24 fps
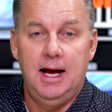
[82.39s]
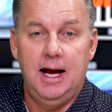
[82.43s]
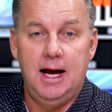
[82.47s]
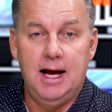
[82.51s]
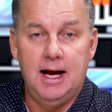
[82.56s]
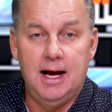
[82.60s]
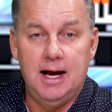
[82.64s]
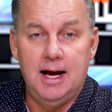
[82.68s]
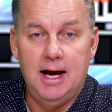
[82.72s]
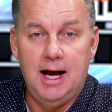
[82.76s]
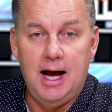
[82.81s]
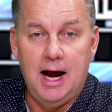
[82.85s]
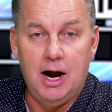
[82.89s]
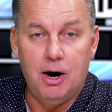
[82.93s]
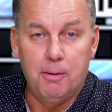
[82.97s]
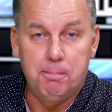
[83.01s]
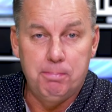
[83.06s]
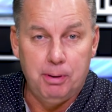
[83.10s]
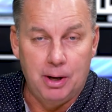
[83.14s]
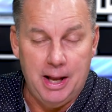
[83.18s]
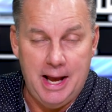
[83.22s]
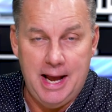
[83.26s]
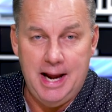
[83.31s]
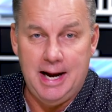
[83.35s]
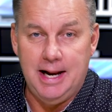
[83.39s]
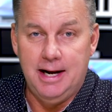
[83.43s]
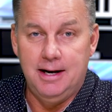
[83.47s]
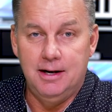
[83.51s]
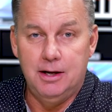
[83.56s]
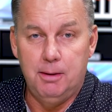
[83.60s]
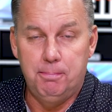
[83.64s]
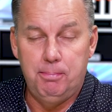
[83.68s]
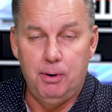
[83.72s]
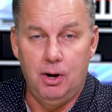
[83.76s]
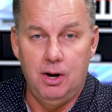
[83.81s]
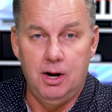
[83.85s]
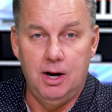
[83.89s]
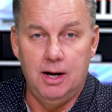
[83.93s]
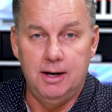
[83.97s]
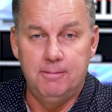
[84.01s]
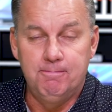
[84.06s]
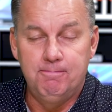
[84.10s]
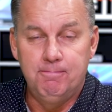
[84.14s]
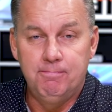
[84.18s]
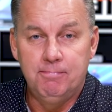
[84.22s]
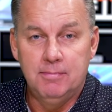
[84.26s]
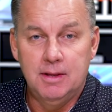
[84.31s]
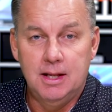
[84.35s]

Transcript: our planet, upon